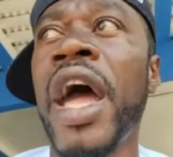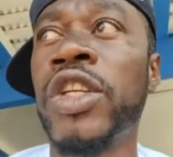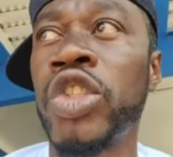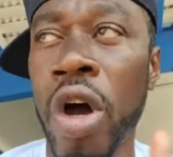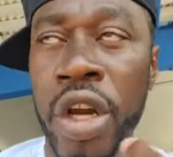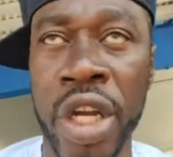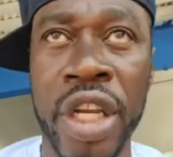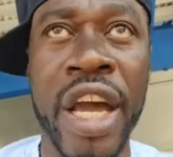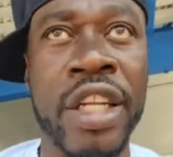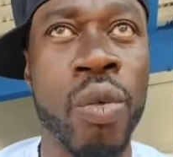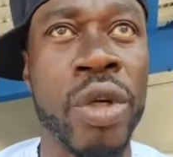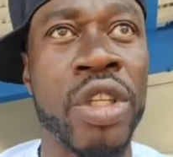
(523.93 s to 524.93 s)
and start
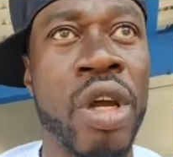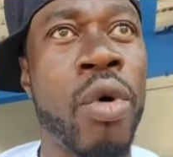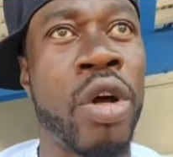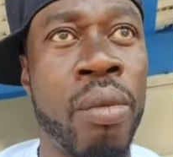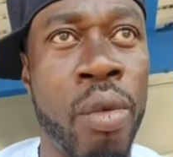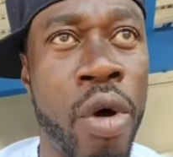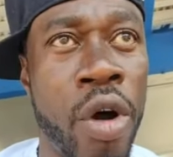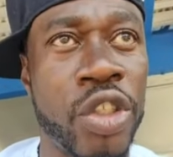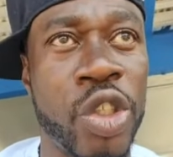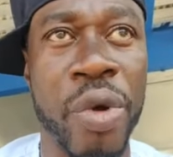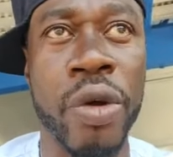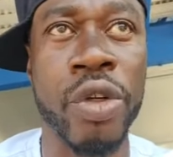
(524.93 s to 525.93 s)
connecting with them on a more
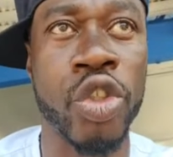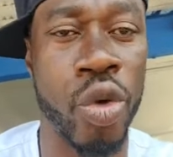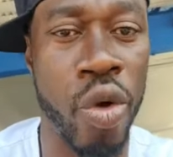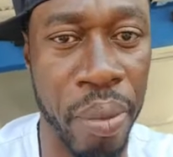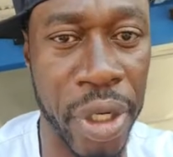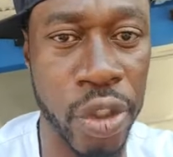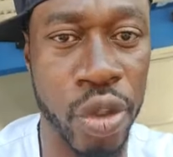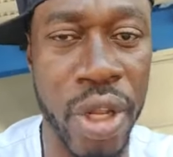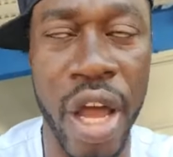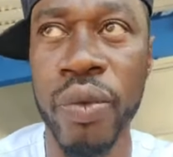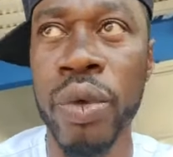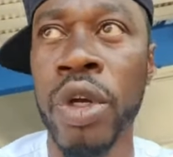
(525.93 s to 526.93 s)
spiritual or mental
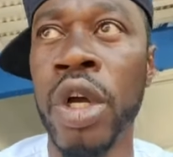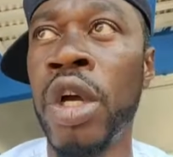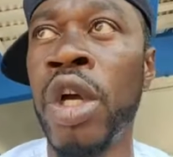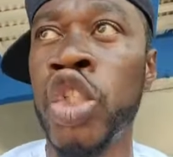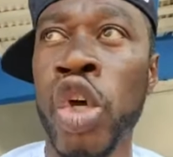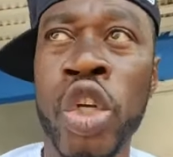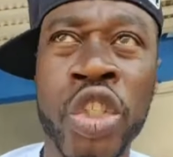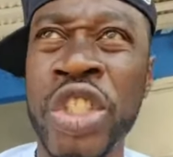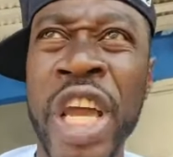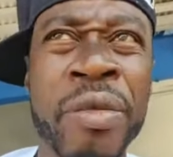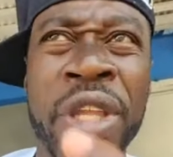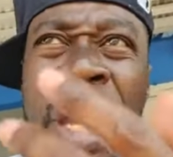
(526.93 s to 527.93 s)
level. So it's the
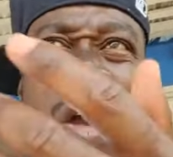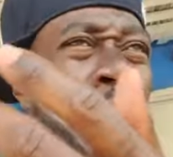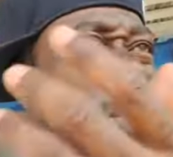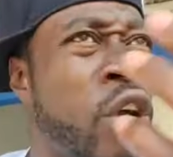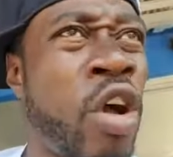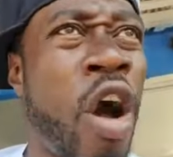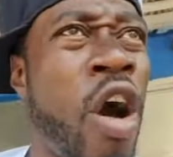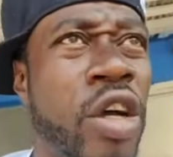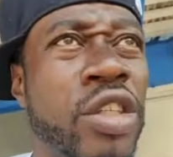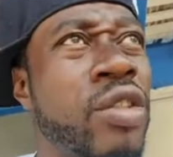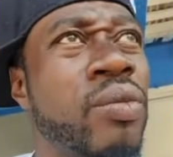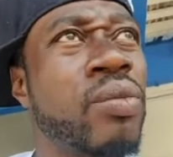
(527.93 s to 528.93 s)
same thing with the
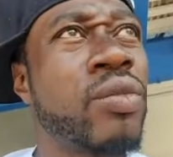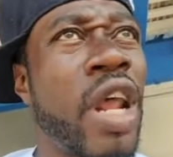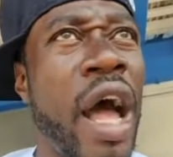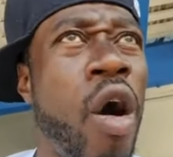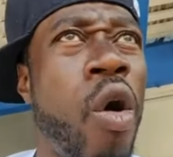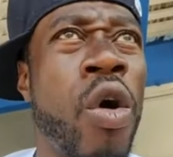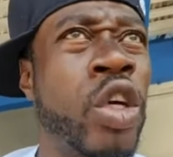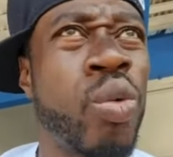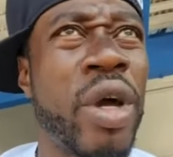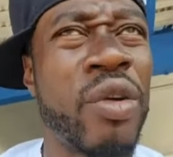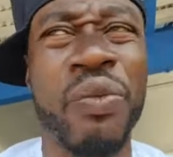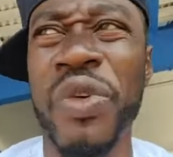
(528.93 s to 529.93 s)
cars. I always
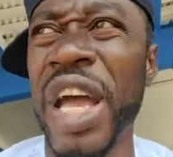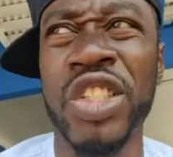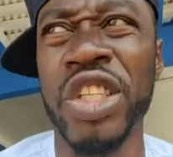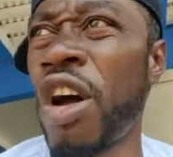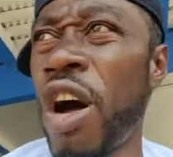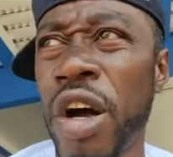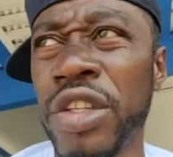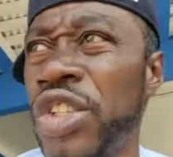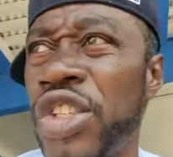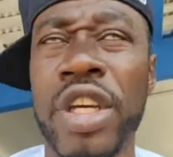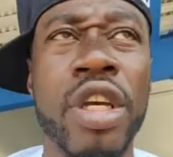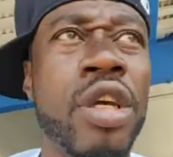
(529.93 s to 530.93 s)
wanted fancy cars
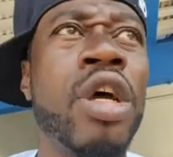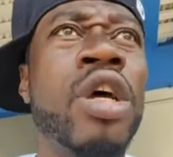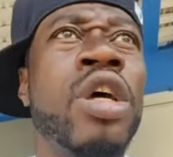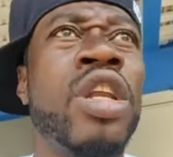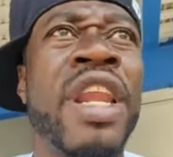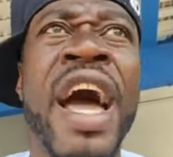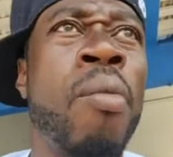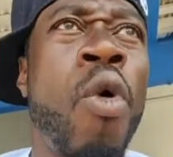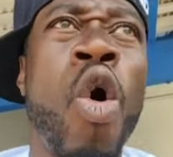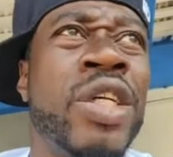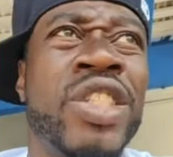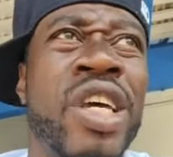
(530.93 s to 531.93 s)
and shit. Now I'm
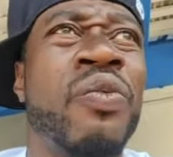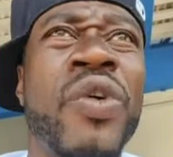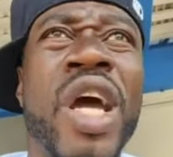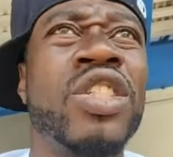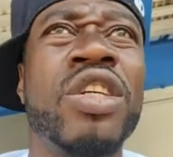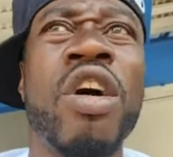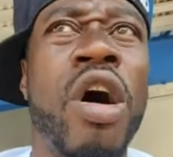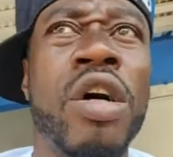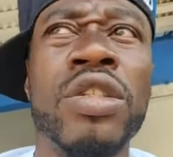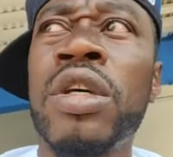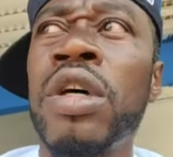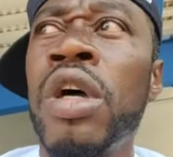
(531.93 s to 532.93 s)
always in fancy
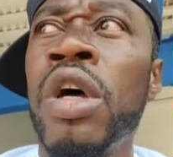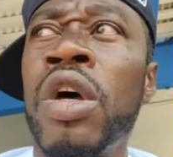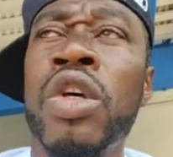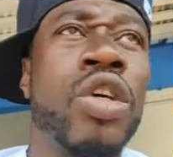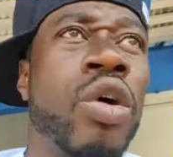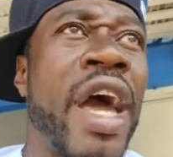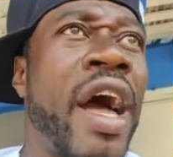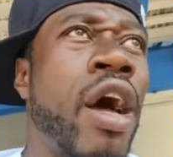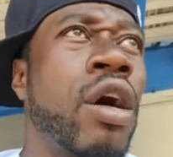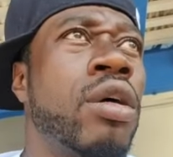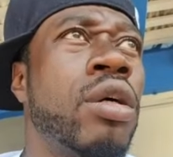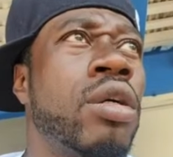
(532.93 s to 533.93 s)
cars. So
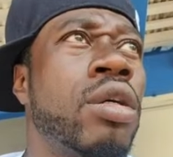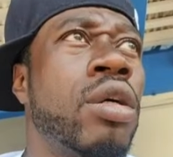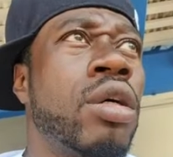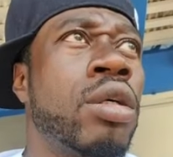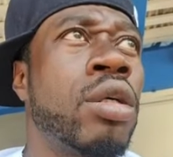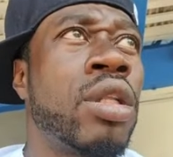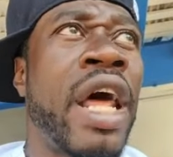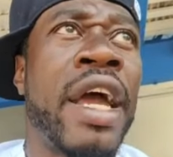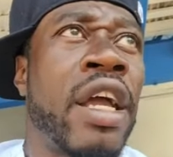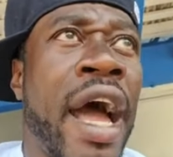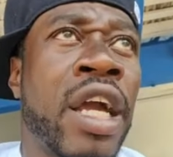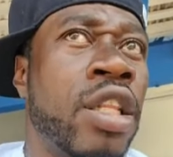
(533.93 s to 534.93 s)
now,
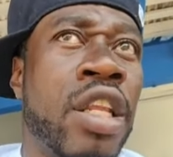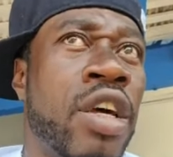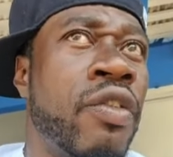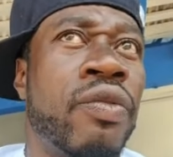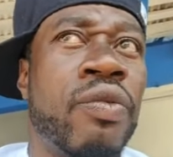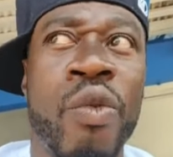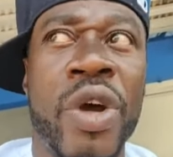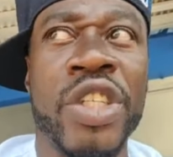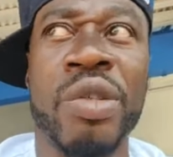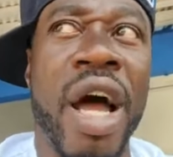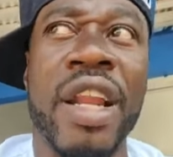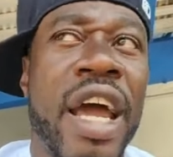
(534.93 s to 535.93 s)
like, I can live the rest of my